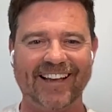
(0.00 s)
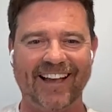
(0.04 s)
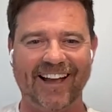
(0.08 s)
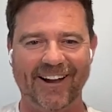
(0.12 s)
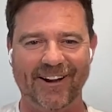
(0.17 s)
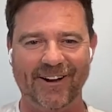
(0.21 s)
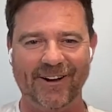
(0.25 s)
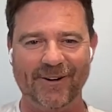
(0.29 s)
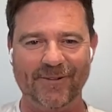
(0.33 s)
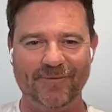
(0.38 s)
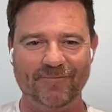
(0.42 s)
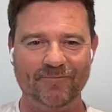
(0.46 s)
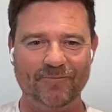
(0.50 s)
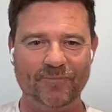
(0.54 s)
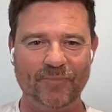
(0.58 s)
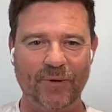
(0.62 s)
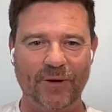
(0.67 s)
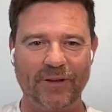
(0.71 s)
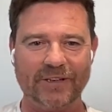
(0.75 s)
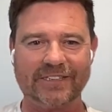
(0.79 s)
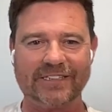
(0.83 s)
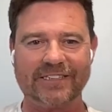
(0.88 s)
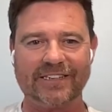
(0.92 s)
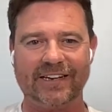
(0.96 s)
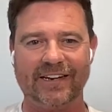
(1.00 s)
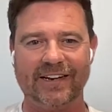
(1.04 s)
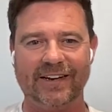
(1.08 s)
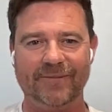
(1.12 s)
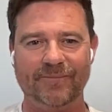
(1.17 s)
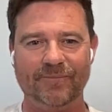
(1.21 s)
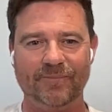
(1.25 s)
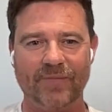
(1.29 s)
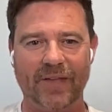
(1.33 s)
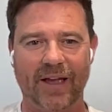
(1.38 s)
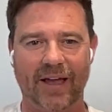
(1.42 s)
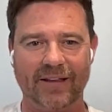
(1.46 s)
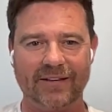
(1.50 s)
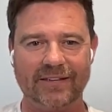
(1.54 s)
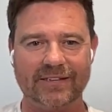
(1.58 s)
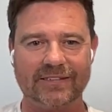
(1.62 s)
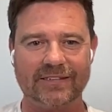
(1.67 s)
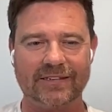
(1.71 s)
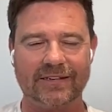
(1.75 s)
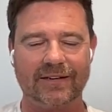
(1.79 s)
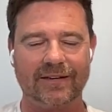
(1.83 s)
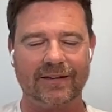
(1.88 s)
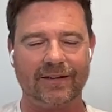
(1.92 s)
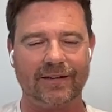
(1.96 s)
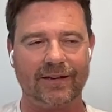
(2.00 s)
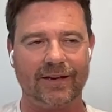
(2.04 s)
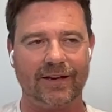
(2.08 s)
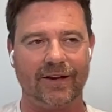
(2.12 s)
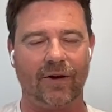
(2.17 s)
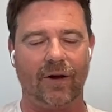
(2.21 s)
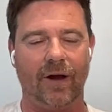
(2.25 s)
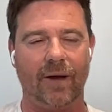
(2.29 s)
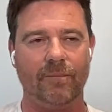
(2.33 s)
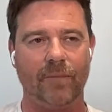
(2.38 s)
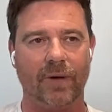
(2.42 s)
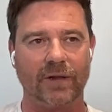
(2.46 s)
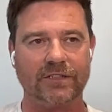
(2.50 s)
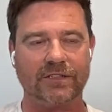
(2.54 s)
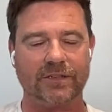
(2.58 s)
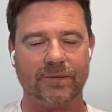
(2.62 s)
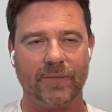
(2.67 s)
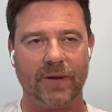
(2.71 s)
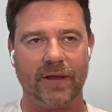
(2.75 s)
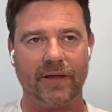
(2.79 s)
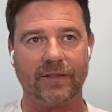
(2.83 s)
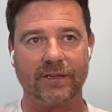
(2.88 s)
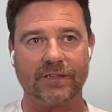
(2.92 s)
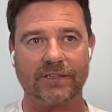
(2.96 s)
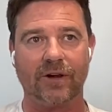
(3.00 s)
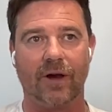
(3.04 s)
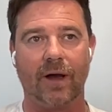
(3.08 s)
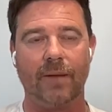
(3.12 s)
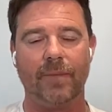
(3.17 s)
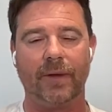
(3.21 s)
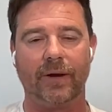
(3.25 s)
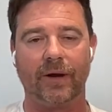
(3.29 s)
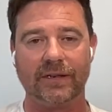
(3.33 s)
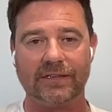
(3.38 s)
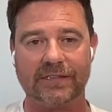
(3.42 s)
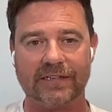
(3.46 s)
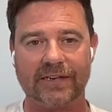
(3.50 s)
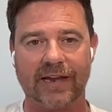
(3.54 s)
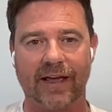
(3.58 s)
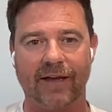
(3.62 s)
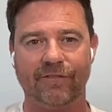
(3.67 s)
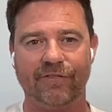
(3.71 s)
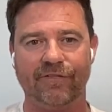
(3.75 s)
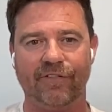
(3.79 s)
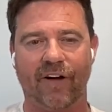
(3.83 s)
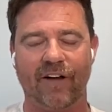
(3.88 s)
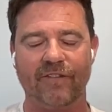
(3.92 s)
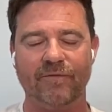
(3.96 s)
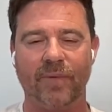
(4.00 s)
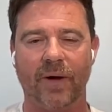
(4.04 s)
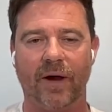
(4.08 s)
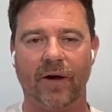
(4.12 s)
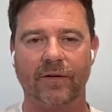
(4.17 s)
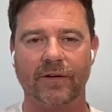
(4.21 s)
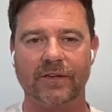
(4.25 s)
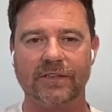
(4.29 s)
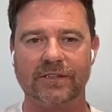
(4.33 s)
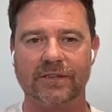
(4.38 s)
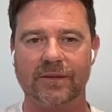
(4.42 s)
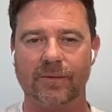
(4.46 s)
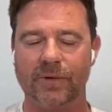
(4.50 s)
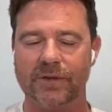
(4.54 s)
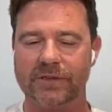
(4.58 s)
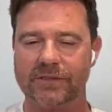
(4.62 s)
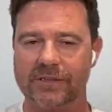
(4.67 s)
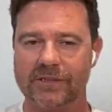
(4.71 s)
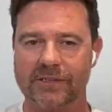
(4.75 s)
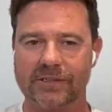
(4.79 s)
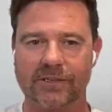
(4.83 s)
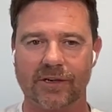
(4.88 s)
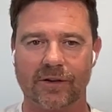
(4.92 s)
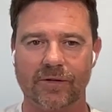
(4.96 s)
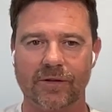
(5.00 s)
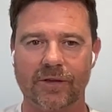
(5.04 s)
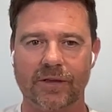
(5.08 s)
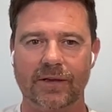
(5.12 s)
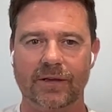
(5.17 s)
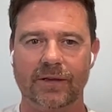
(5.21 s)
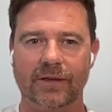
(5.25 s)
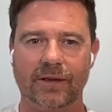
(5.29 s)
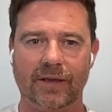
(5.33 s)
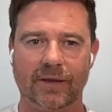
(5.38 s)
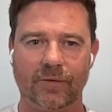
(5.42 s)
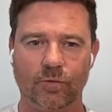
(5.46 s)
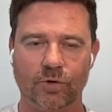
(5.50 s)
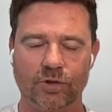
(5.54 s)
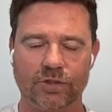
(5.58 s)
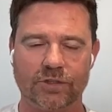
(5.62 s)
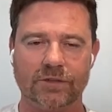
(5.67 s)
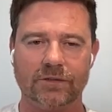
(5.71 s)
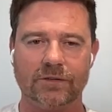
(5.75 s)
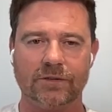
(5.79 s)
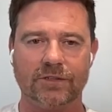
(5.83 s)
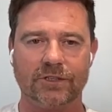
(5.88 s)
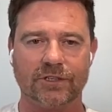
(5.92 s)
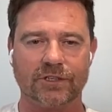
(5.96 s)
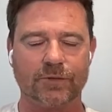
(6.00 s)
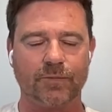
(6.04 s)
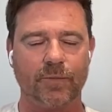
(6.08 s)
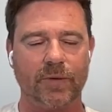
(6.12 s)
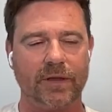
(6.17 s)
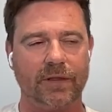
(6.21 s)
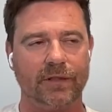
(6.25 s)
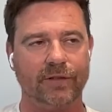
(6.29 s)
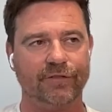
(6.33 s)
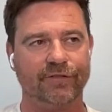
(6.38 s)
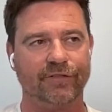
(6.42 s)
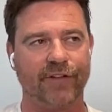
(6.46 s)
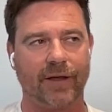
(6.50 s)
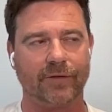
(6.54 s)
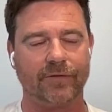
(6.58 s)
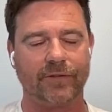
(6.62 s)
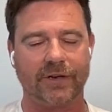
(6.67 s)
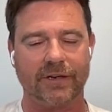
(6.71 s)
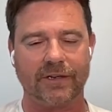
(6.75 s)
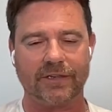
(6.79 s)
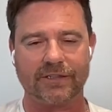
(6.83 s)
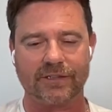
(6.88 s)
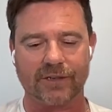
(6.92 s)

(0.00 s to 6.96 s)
Um, but um, and you know, I must admit at the time then I did have five partners in the business, so it wasn't just me that founded it.